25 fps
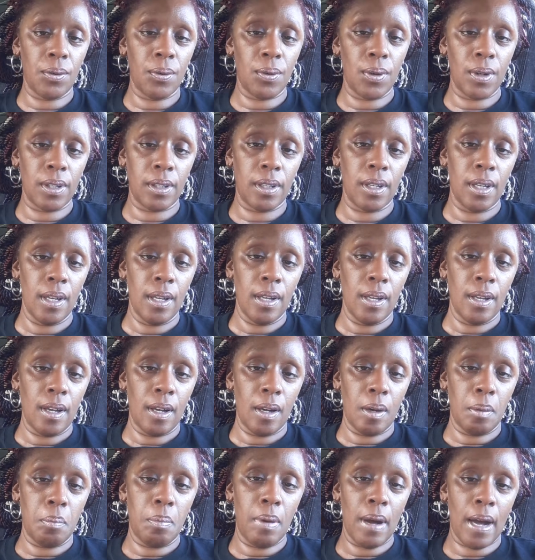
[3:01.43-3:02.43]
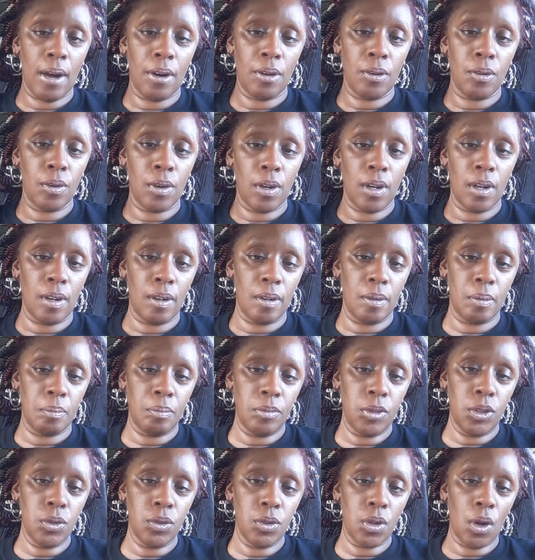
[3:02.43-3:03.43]
on about,
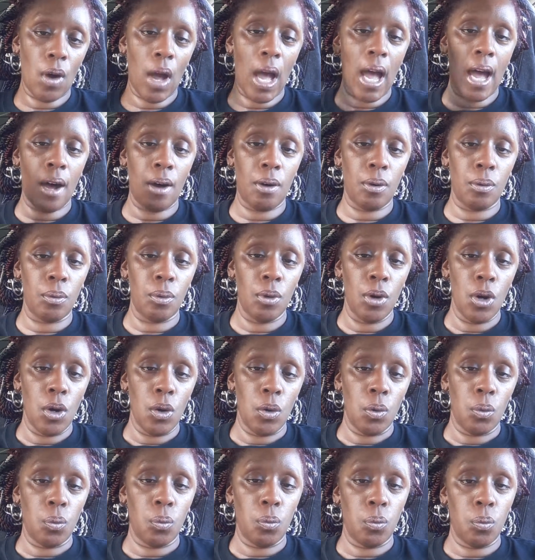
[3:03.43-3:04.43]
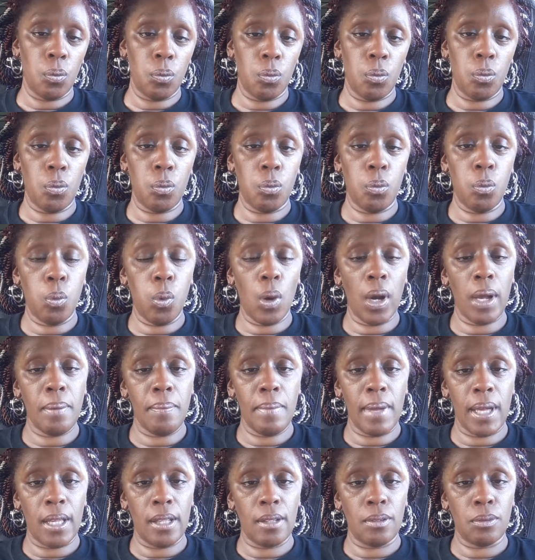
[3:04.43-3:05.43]
how
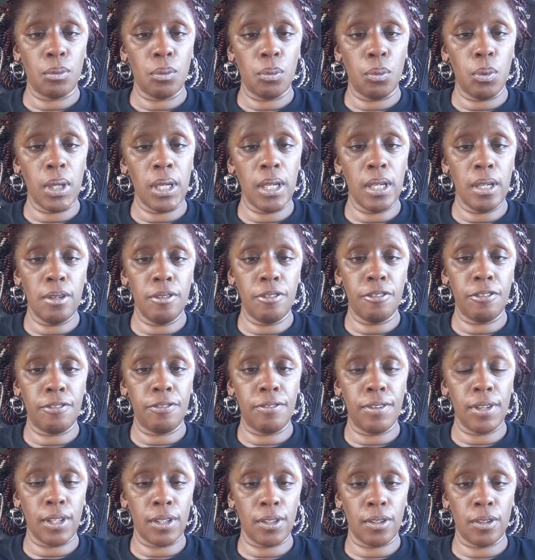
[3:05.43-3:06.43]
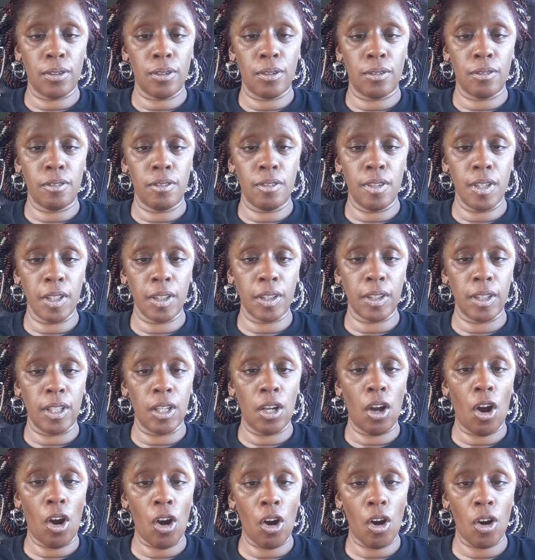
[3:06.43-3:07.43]
women, we feel
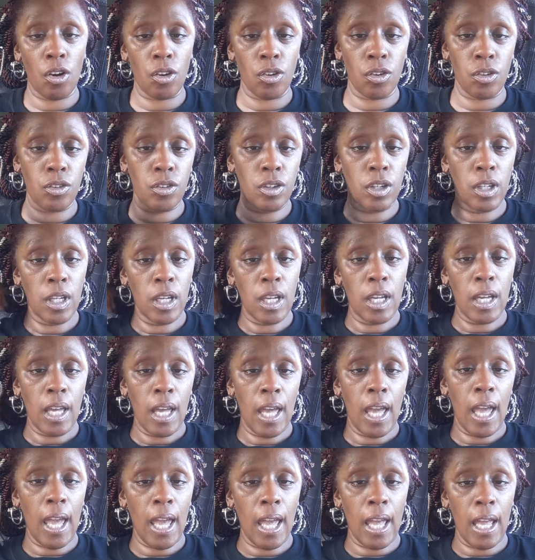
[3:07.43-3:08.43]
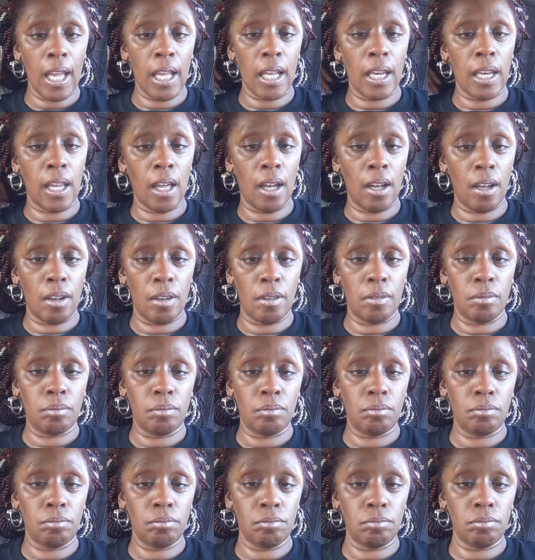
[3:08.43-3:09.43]
really hurt and,
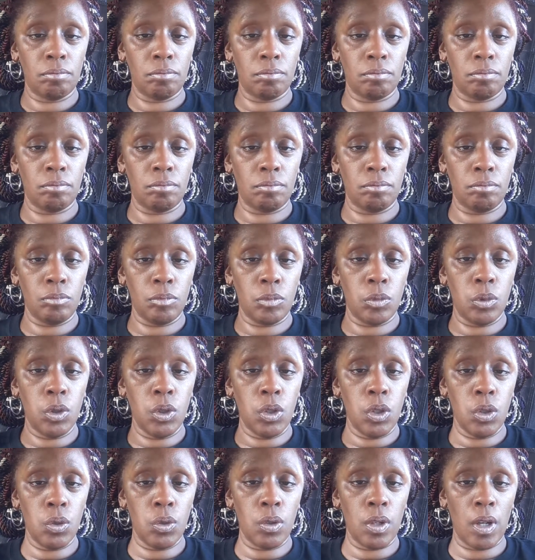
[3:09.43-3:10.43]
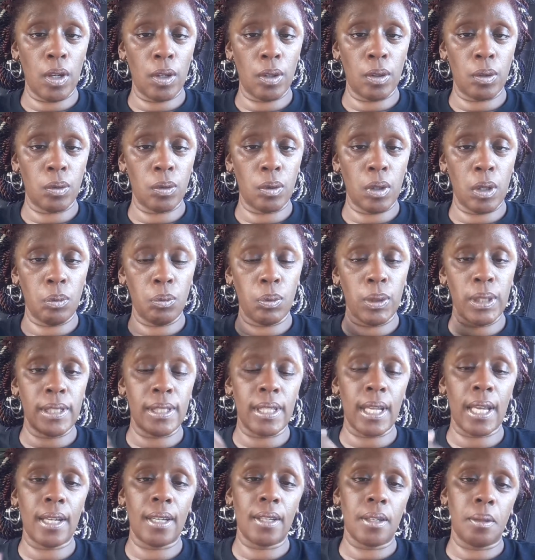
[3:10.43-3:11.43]
when we
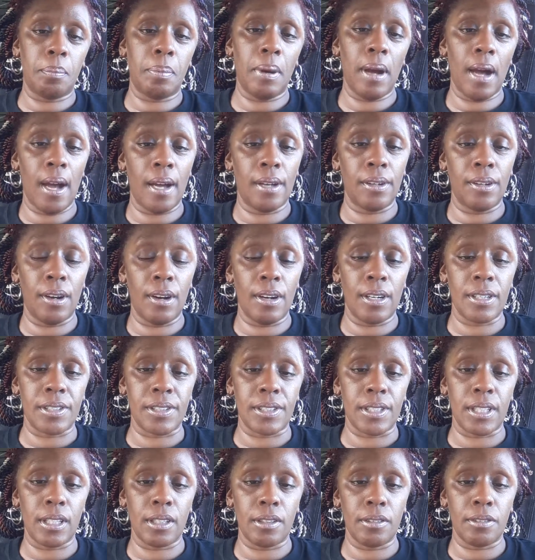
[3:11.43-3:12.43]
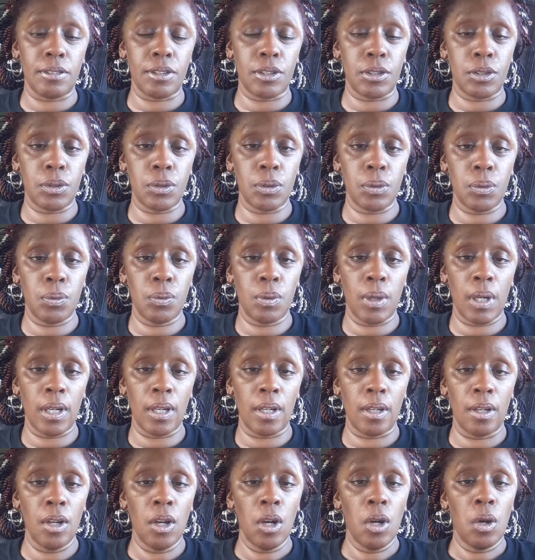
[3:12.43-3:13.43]
take it upon ourselves
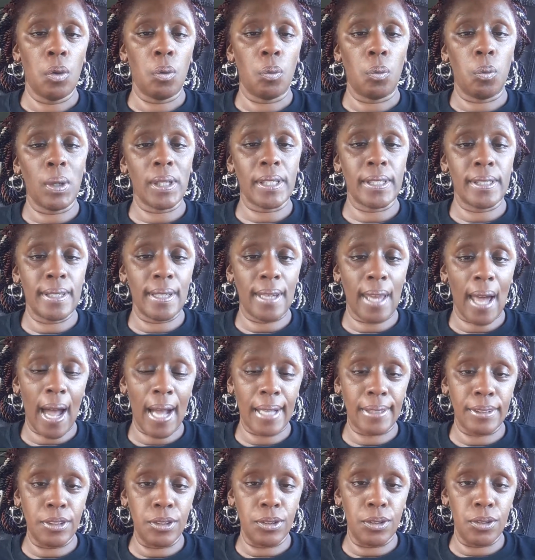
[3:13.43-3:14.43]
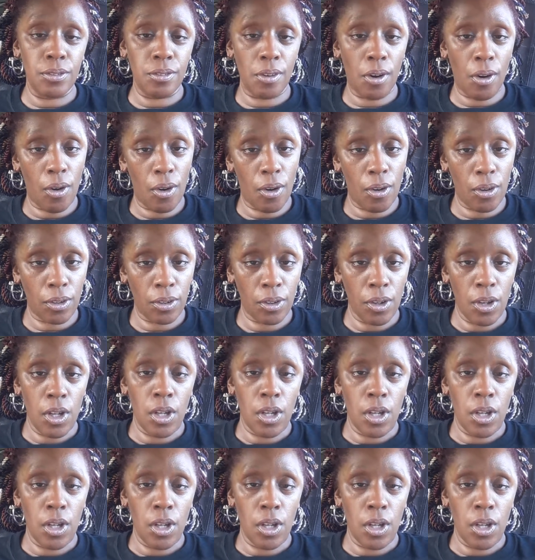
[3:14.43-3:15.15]
to, what did I do wrong?